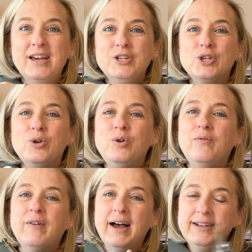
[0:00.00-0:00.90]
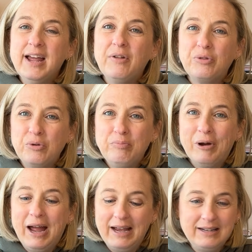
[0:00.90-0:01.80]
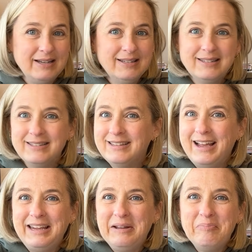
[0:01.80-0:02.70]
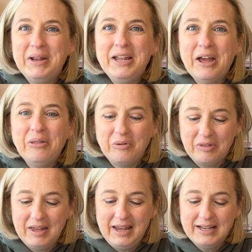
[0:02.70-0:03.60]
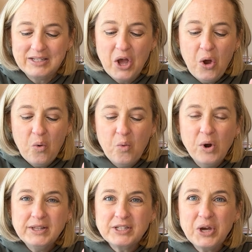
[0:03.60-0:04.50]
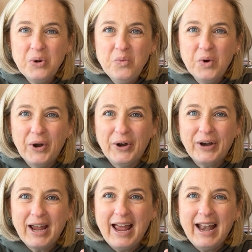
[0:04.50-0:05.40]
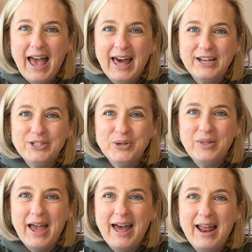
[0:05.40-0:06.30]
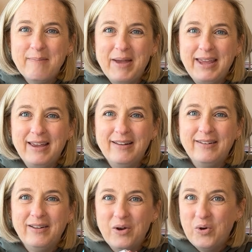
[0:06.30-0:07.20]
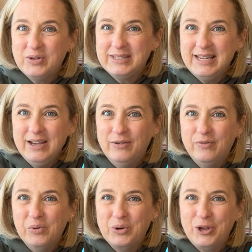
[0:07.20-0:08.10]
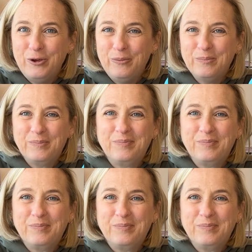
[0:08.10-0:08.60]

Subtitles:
So you find out through practice, like in many other things, what's going to work and how to do that and make it seal for you.